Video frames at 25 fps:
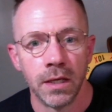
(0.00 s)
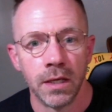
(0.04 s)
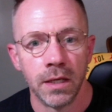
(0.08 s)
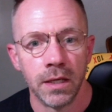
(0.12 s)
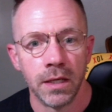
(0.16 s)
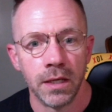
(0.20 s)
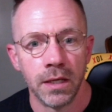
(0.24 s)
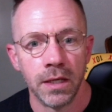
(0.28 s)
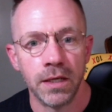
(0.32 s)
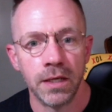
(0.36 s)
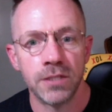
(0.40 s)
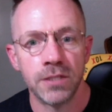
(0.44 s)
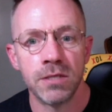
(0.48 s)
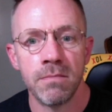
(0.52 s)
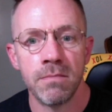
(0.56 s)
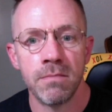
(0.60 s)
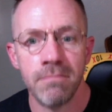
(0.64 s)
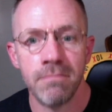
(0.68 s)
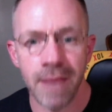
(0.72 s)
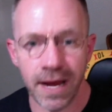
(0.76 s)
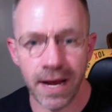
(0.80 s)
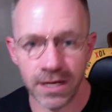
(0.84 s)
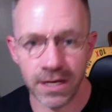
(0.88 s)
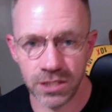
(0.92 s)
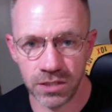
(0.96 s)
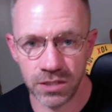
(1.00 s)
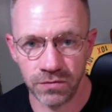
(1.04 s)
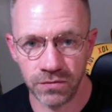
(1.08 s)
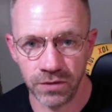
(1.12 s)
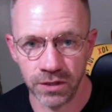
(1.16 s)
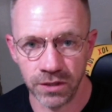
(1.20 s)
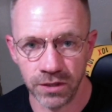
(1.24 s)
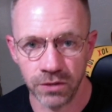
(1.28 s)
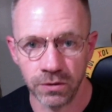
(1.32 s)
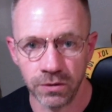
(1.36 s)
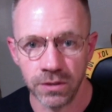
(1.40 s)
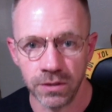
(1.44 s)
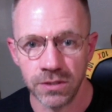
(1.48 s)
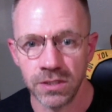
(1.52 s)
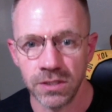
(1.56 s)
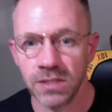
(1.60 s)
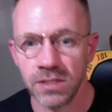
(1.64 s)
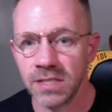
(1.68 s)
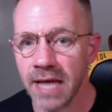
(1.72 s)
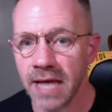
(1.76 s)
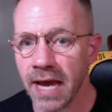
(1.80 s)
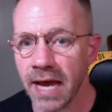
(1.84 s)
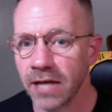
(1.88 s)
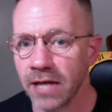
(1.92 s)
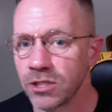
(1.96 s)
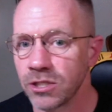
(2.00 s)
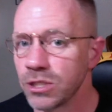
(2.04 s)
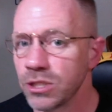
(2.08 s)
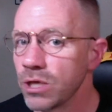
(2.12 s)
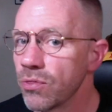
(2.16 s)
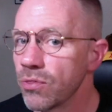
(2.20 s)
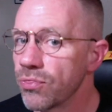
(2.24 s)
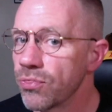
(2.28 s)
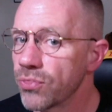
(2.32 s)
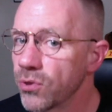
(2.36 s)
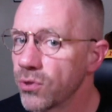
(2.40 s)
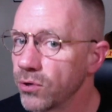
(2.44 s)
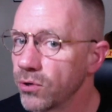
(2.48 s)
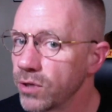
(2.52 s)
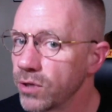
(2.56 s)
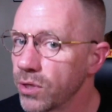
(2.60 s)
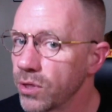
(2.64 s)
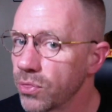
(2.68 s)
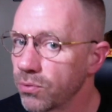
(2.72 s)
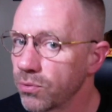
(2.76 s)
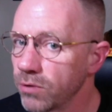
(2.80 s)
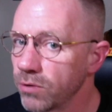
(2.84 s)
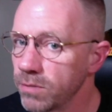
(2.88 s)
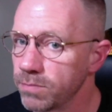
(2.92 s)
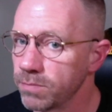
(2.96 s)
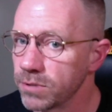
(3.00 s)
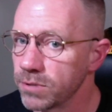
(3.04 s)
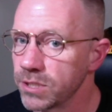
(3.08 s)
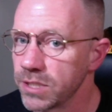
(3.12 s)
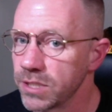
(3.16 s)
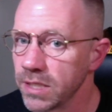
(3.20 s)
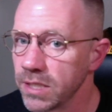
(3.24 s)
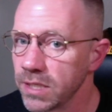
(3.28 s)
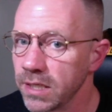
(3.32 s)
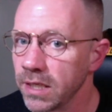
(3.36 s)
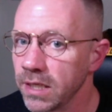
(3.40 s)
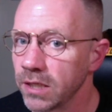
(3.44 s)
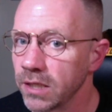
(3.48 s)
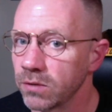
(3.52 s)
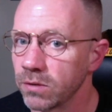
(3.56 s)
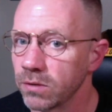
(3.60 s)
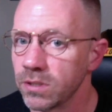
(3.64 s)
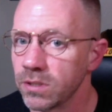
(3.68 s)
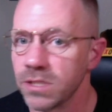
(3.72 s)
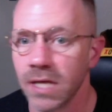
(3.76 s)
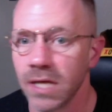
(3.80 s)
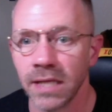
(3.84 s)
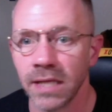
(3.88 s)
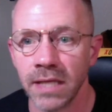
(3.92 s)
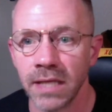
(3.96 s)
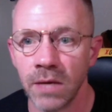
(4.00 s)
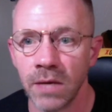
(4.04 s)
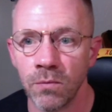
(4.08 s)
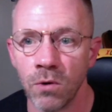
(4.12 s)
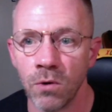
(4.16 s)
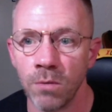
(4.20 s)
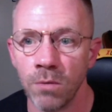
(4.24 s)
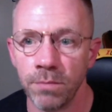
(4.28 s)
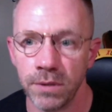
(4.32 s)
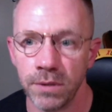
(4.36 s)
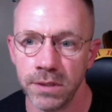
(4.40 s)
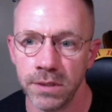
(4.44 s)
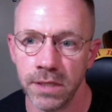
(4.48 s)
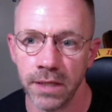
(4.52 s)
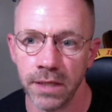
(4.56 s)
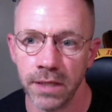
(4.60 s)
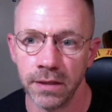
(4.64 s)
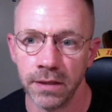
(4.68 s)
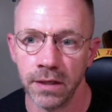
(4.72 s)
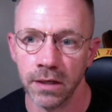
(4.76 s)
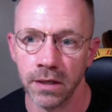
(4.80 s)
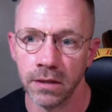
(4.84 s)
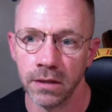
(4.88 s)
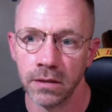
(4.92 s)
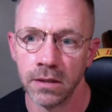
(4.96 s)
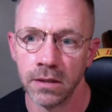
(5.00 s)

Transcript: "It is a massive increase. It's actually a thirty-three percent increase, and they won't be done there.